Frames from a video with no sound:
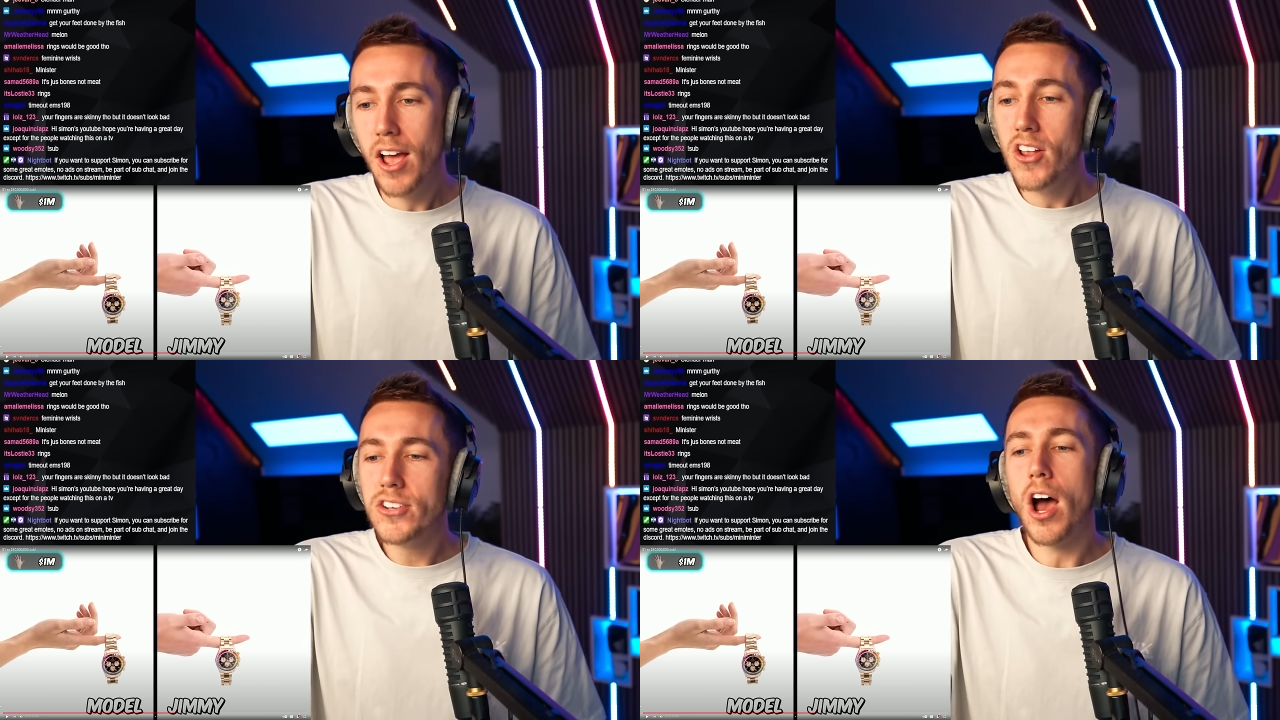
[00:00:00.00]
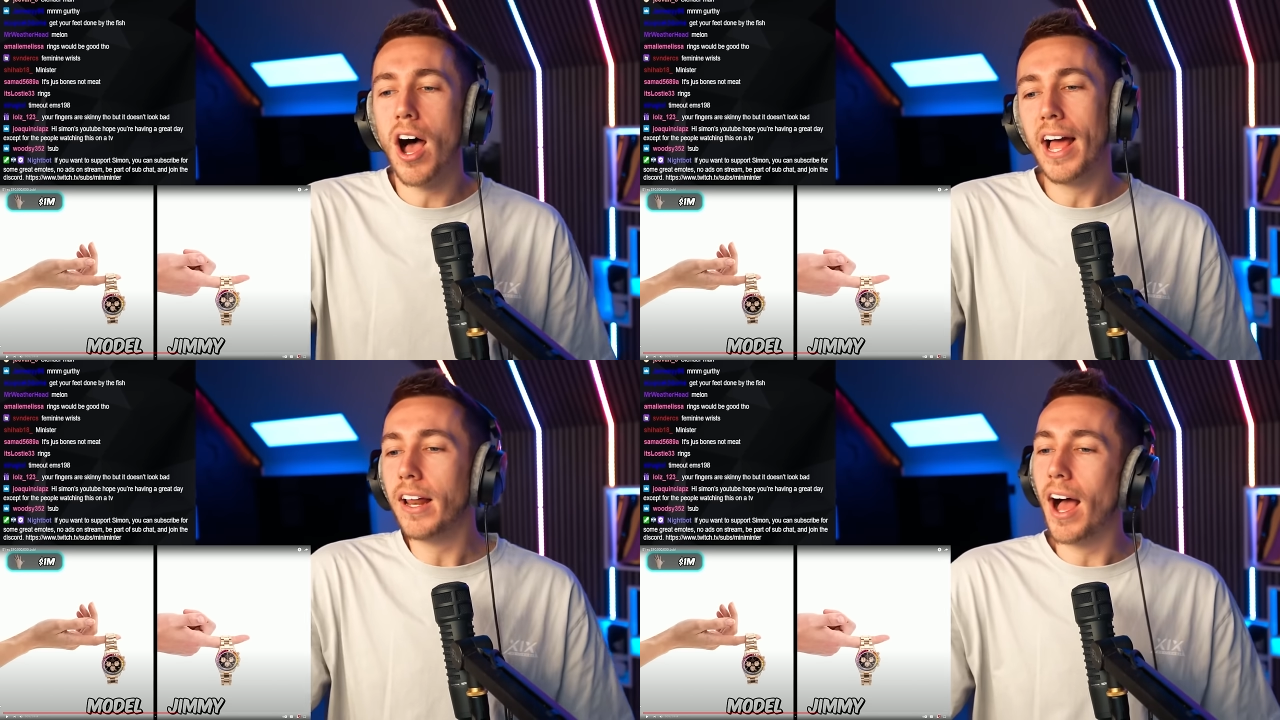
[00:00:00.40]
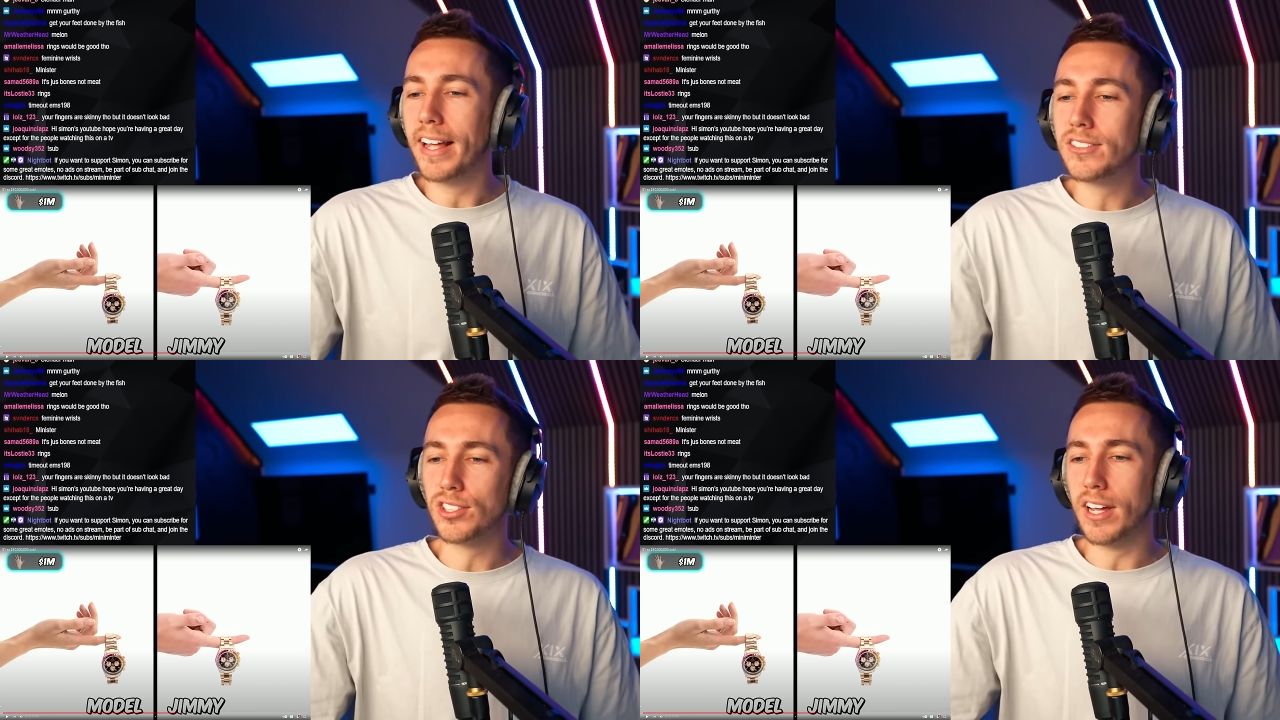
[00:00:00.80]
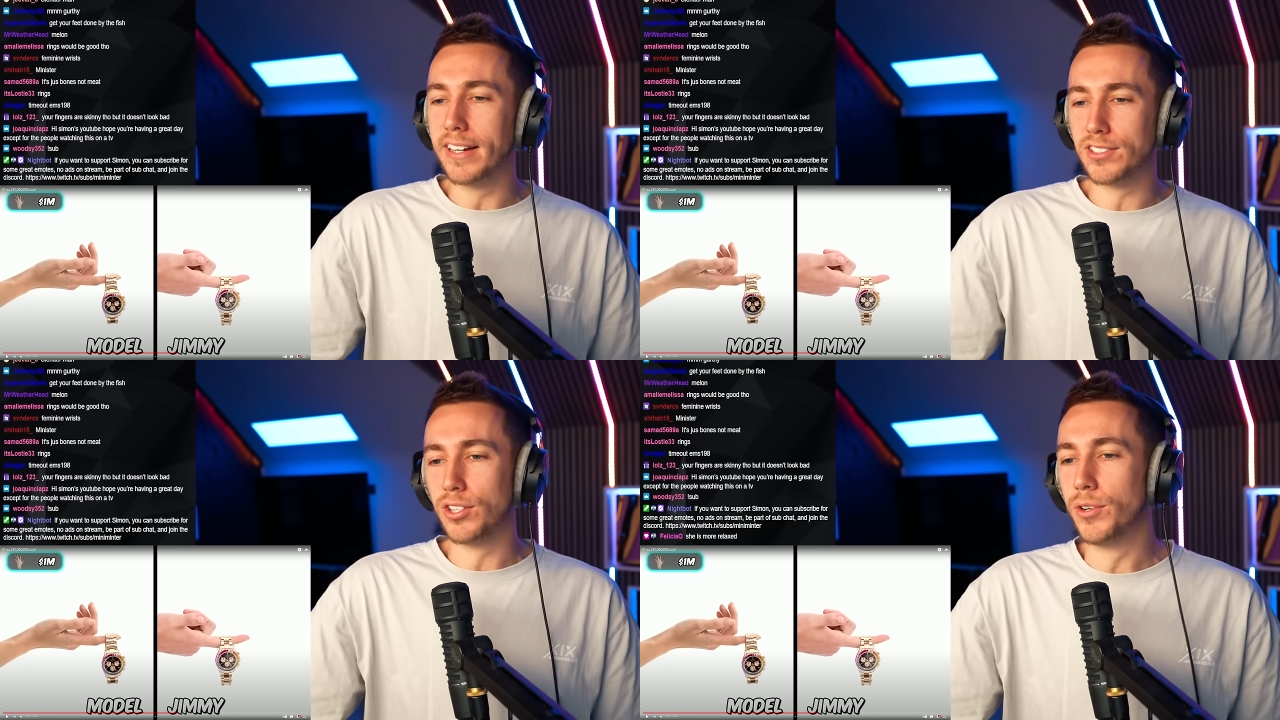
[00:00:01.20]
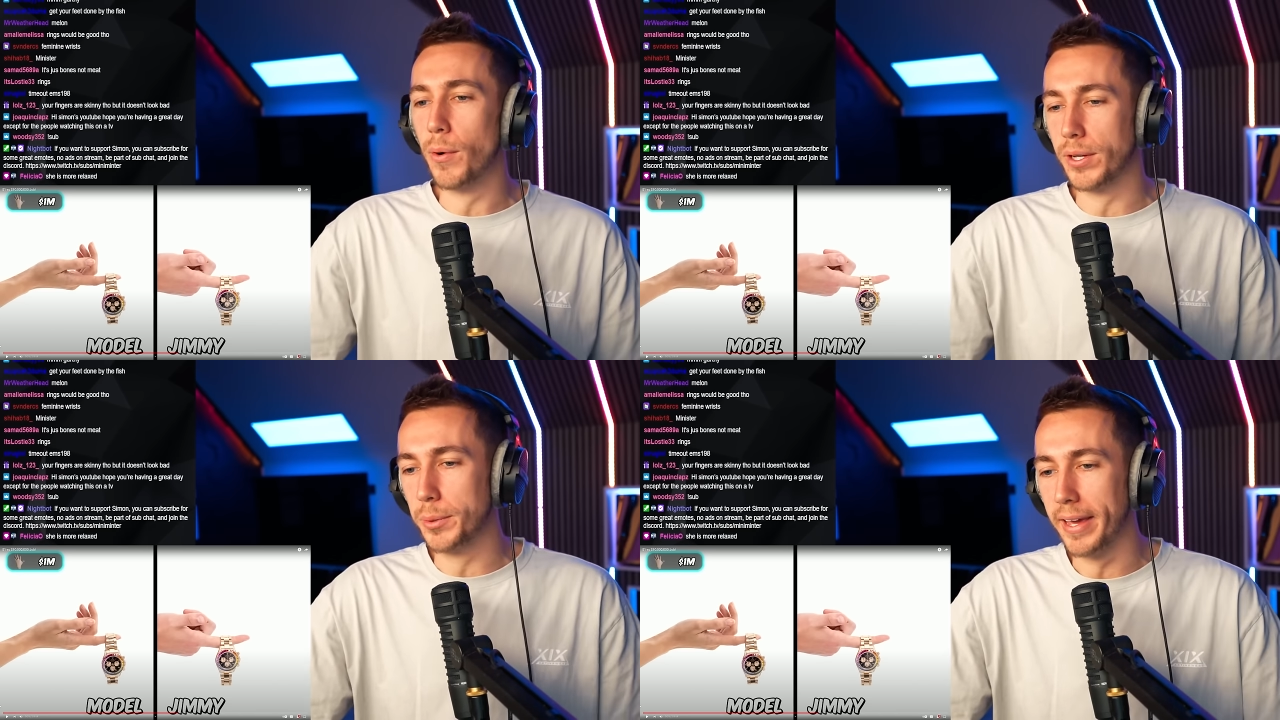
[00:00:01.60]
No, I do know
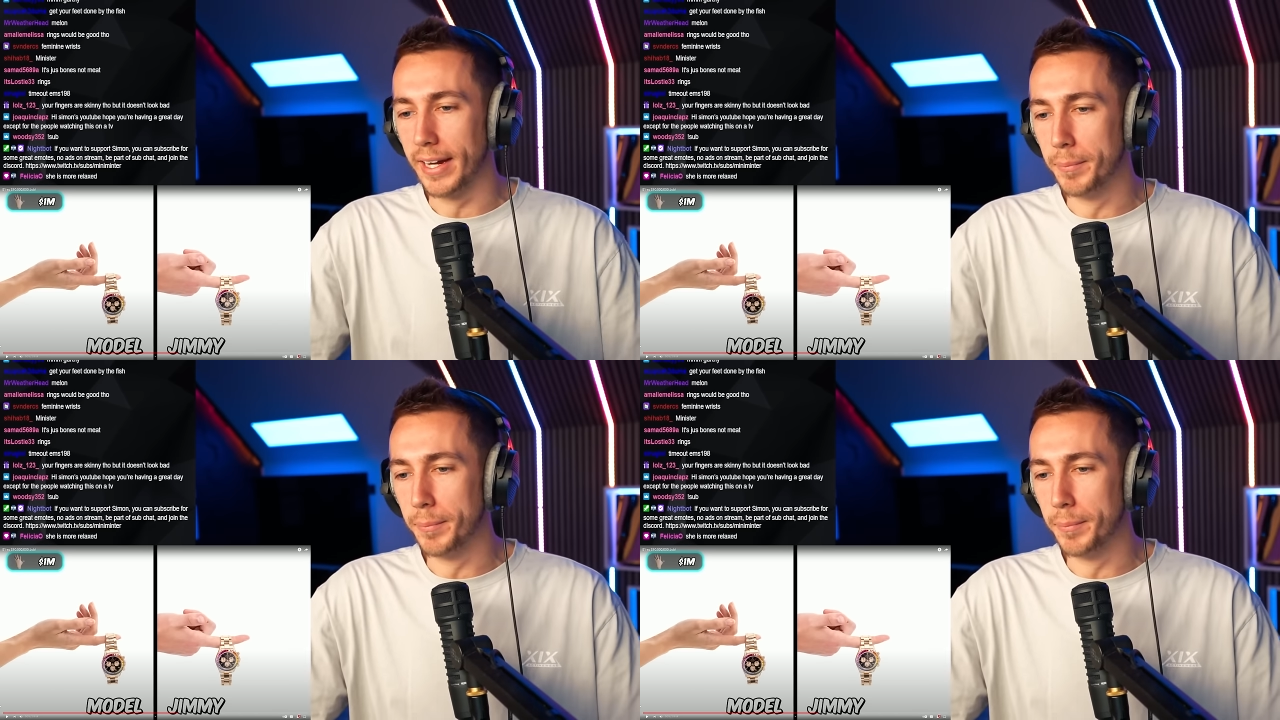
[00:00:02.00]
what you mean,